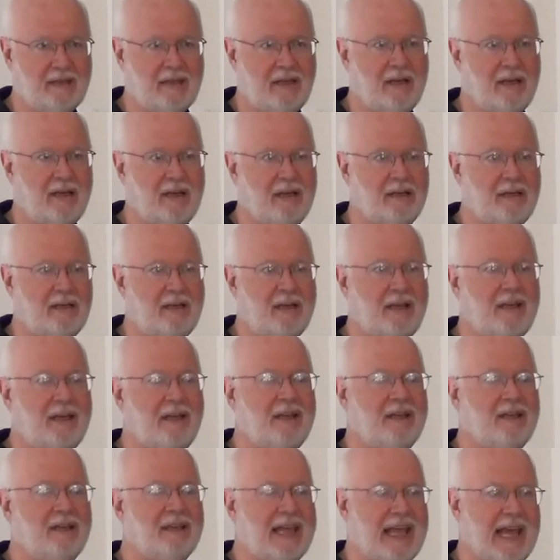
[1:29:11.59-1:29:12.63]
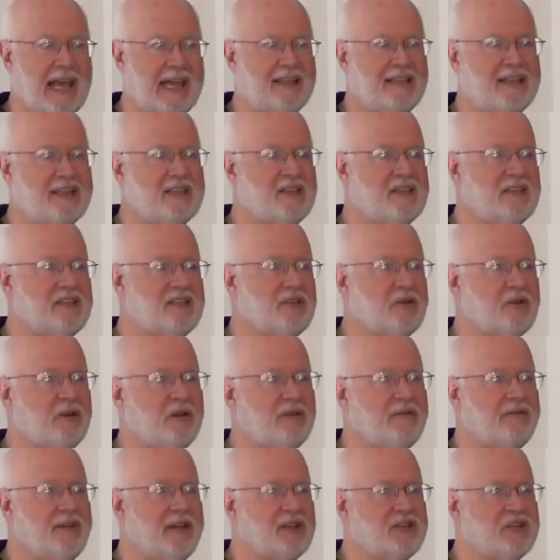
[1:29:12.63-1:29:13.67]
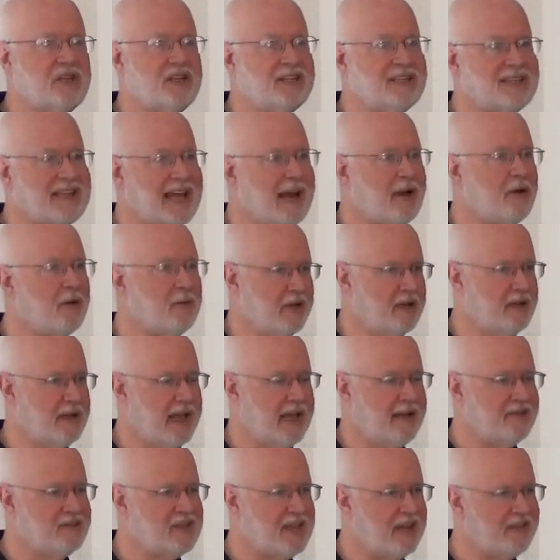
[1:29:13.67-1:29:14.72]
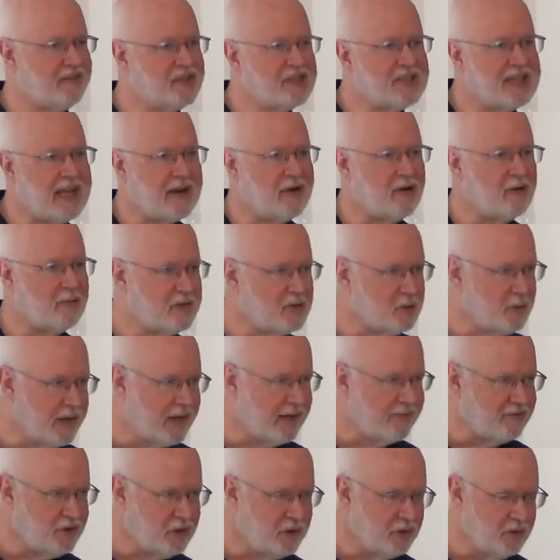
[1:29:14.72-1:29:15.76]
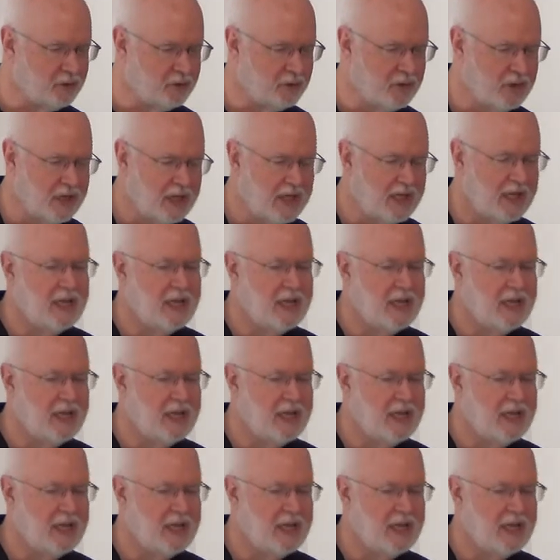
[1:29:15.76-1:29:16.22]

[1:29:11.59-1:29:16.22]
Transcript: Uh, the Catholics consider confession a sacrament. They have seven sacraments, we have two.